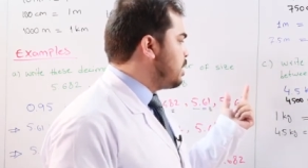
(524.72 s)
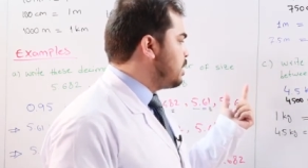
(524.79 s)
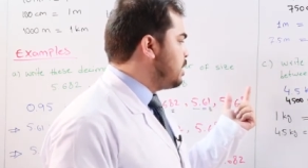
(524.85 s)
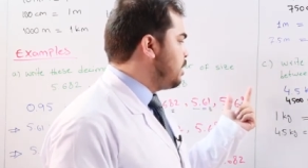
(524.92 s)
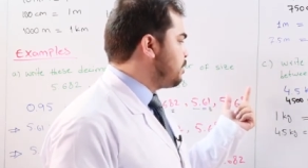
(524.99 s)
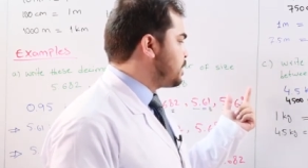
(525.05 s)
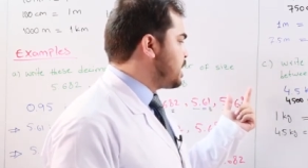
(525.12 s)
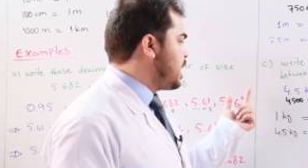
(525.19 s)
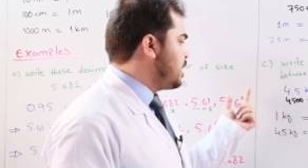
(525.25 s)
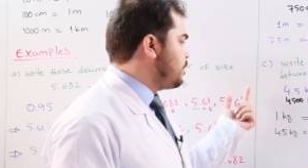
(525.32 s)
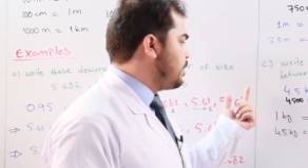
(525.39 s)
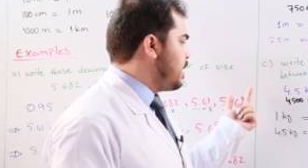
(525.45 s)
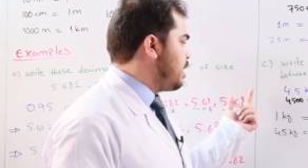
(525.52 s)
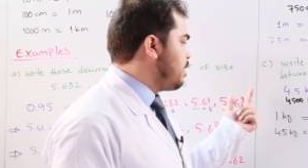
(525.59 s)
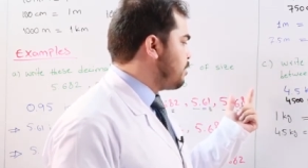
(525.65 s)
left side
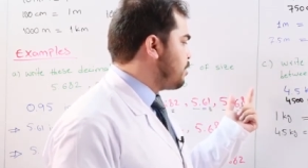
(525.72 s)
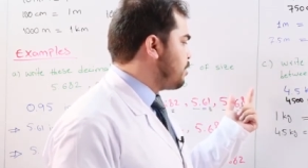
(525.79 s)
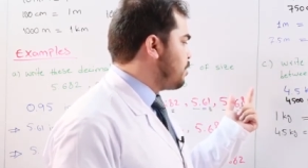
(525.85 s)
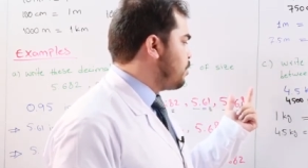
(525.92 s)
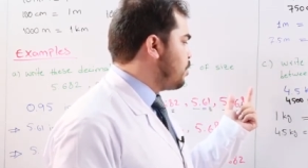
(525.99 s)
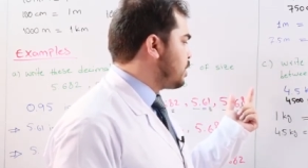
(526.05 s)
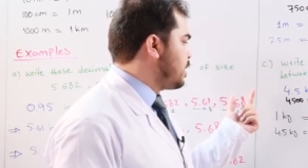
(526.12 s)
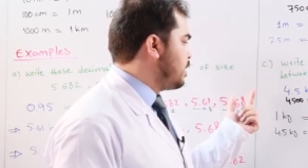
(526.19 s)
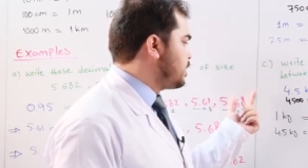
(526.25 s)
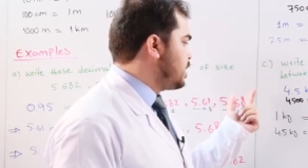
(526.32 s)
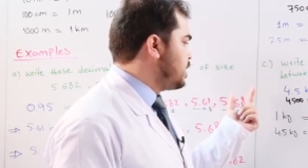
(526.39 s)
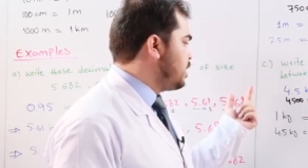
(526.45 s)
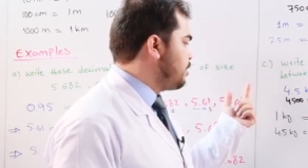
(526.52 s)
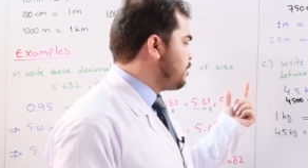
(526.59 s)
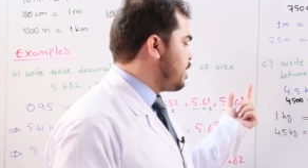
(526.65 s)
we have
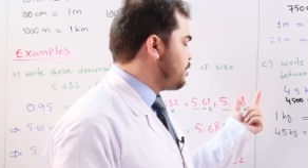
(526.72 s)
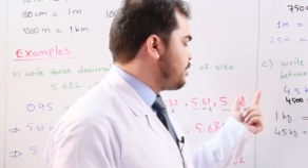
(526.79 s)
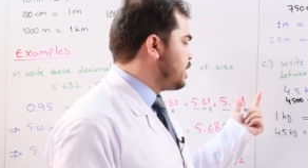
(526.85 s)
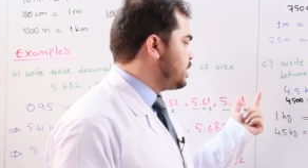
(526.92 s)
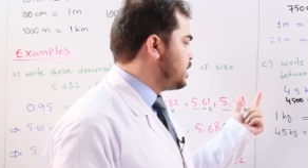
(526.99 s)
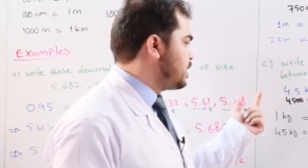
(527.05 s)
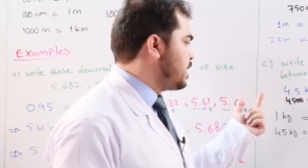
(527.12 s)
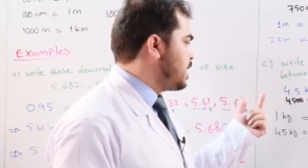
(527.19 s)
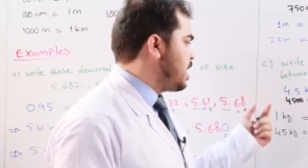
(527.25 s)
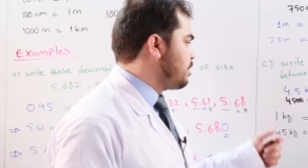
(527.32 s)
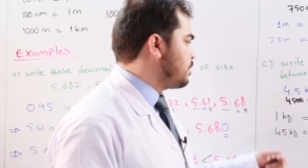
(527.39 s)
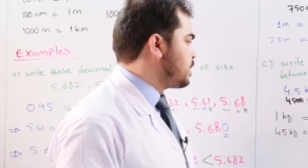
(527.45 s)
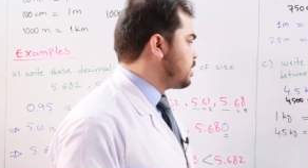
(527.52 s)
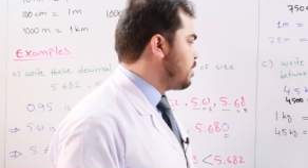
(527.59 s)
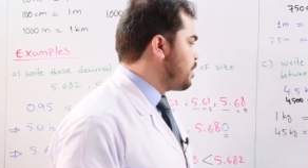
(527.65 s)
4,500
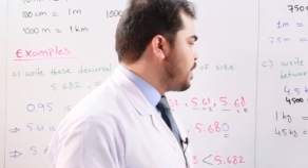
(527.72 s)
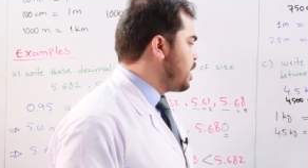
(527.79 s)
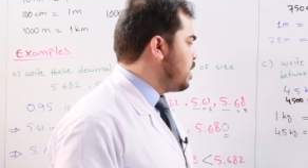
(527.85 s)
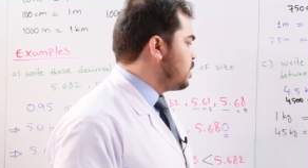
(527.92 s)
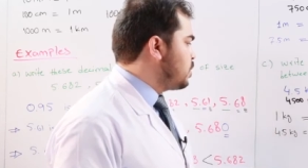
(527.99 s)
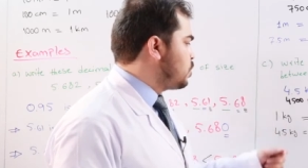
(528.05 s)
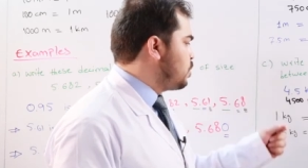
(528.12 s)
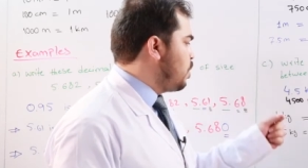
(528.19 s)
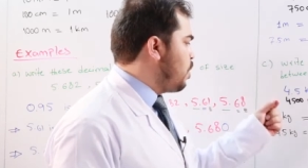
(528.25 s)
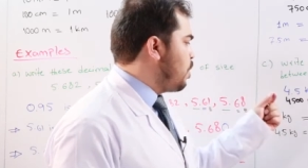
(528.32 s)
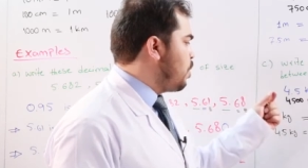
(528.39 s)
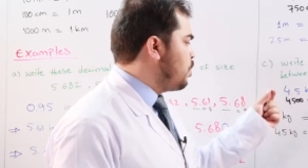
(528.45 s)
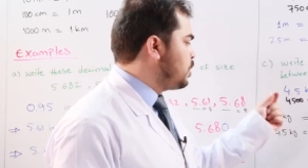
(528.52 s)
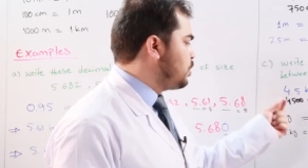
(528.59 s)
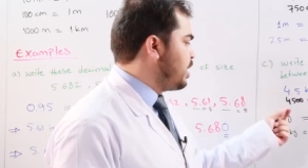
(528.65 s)
grams.
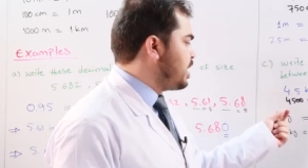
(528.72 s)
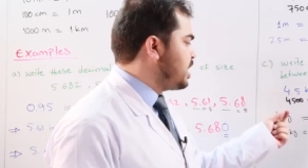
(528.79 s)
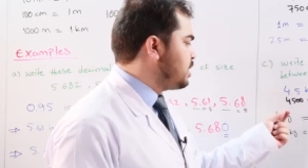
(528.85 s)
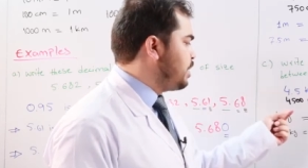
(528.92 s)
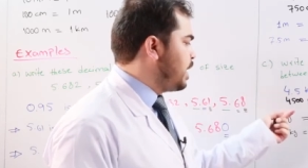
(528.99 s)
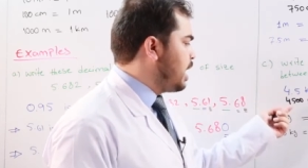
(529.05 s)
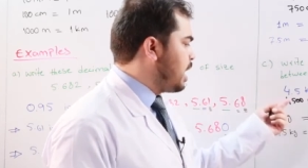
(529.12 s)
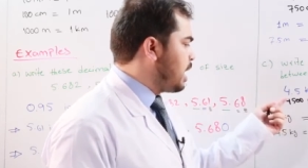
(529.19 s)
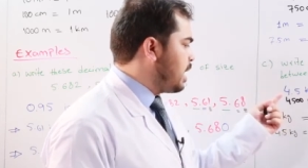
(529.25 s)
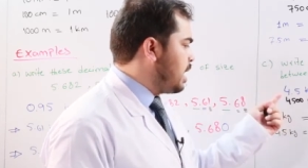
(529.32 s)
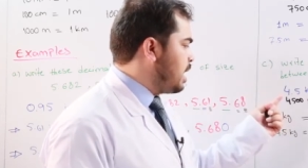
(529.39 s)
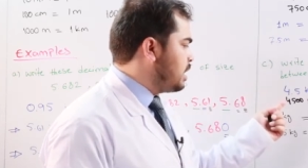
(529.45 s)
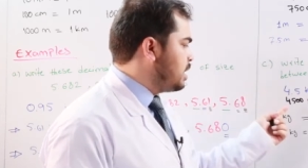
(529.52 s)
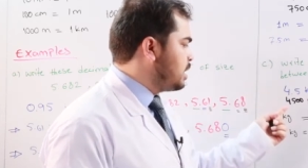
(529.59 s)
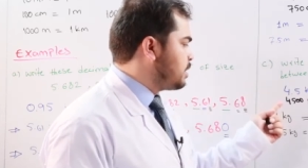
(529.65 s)
So which one is bigger?
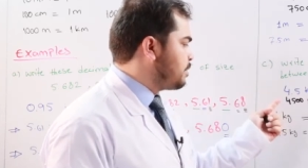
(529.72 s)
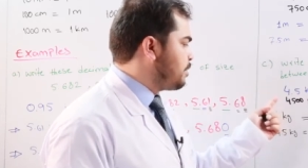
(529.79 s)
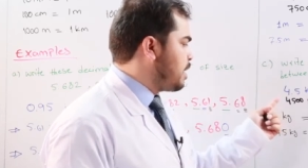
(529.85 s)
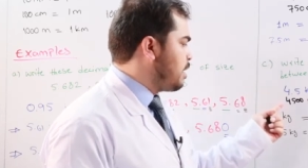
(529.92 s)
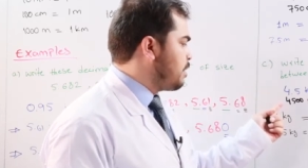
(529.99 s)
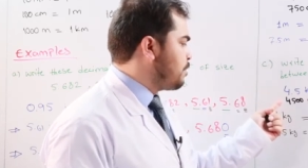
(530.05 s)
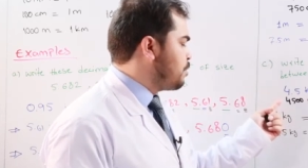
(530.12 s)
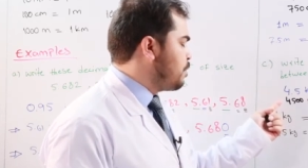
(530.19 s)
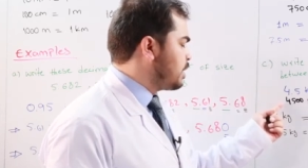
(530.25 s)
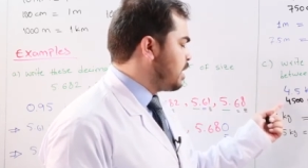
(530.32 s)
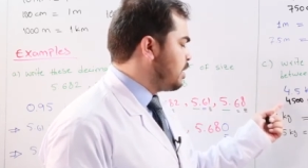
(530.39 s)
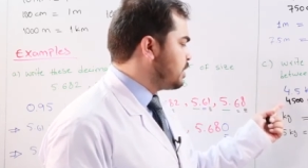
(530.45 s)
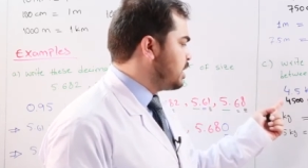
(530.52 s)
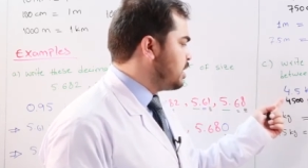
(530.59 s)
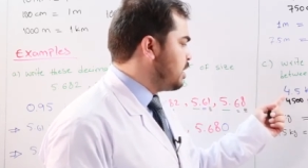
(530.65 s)
This 5,
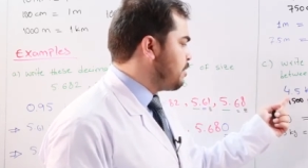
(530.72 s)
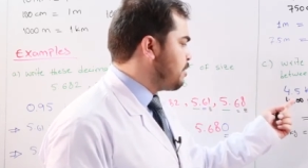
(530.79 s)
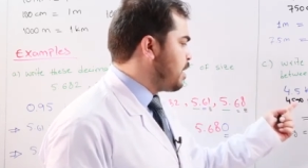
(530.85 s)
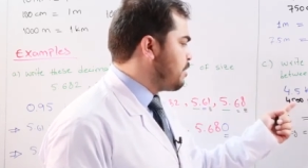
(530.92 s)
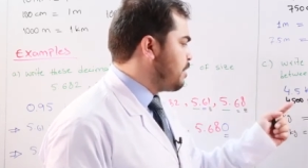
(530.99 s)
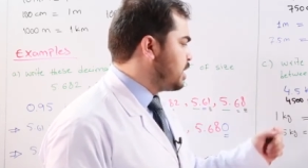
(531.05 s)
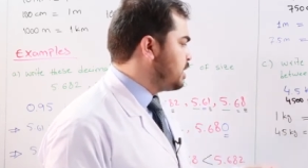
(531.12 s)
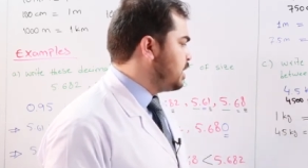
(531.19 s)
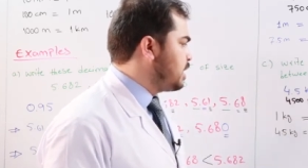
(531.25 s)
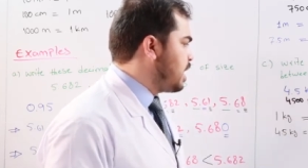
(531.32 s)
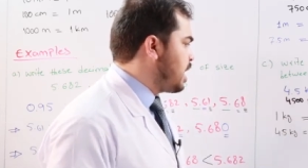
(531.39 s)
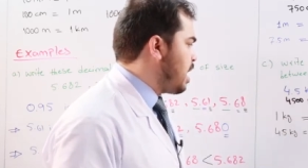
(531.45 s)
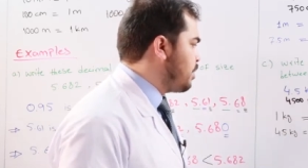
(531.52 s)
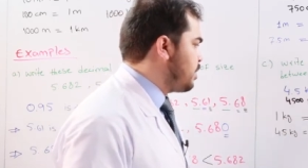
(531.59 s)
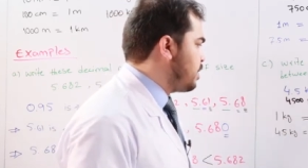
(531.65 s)
4,500
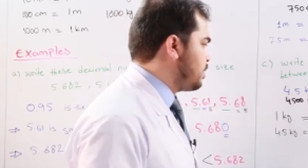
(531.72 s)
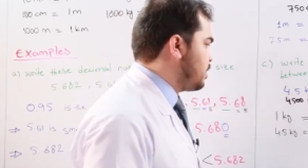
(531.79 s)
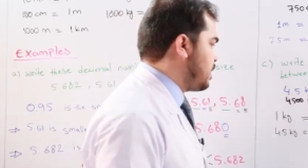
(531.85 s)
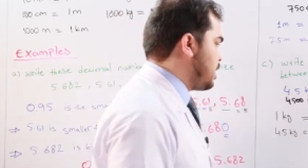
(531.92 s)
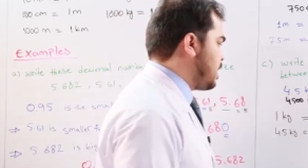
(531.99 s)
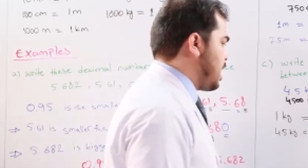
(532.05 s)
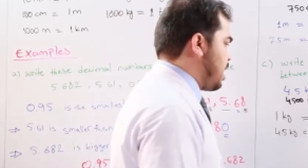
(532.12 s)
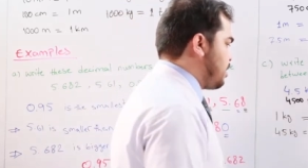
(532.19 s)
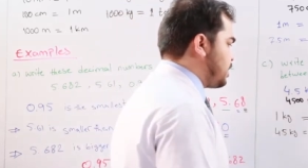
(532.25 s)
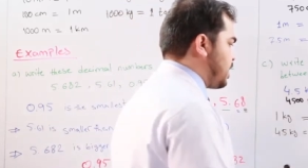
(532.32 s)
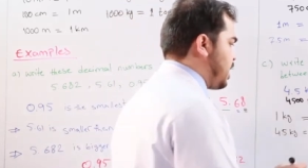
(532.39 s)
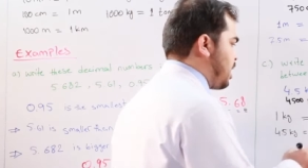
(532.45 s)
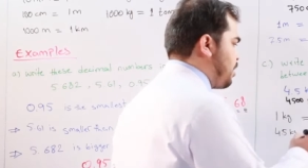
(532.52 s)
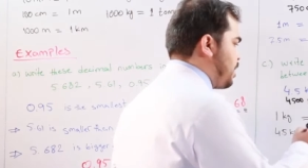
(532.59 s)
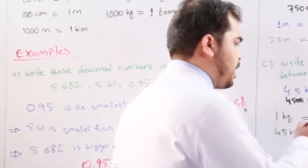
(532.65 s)
gram, grams
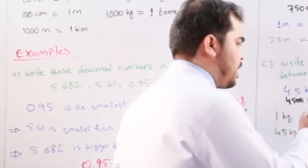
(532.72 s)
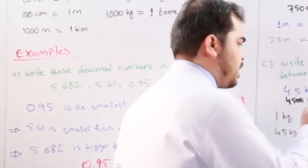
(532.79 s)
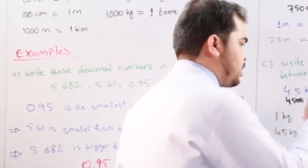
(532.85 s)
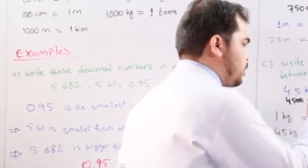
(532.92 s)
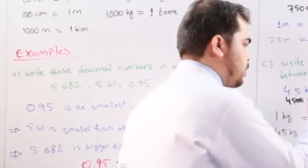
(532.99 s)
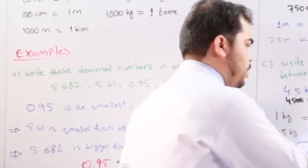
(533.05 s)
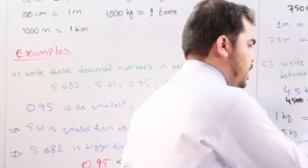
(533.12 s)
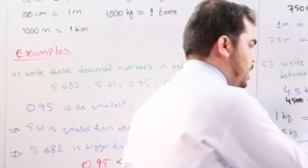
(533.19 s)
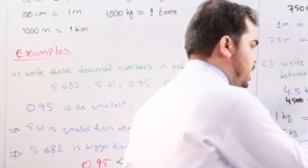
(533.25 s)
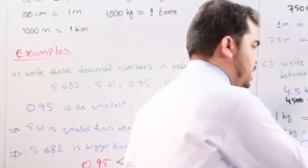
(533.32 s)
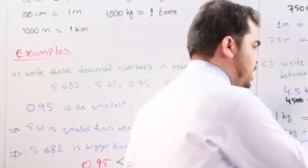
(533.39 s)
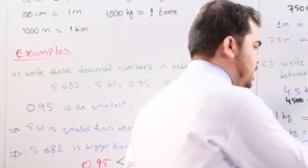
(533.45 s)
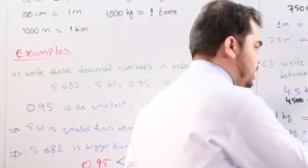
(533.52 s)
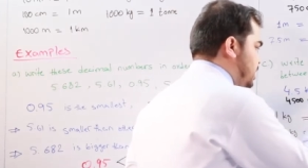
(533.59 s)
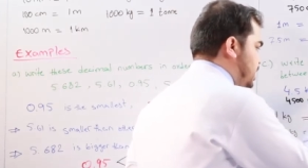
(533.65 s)
are bigger. So we
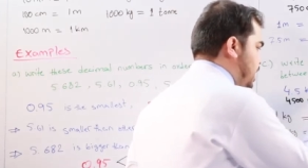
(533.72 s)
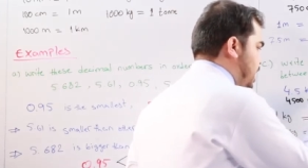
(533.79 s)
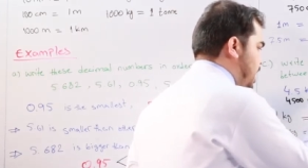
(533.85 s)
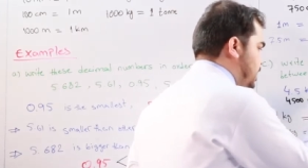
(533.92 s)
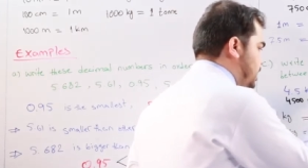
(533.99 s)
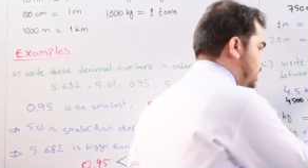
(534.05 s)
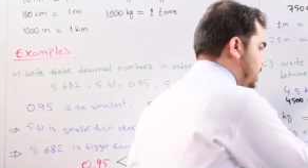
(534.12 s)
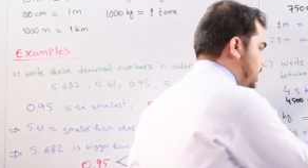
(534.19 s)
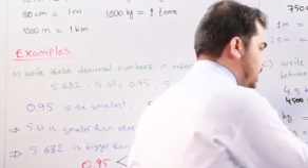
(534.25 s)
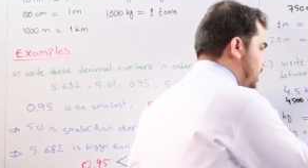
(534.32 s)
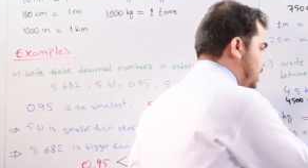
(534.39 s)
can easily write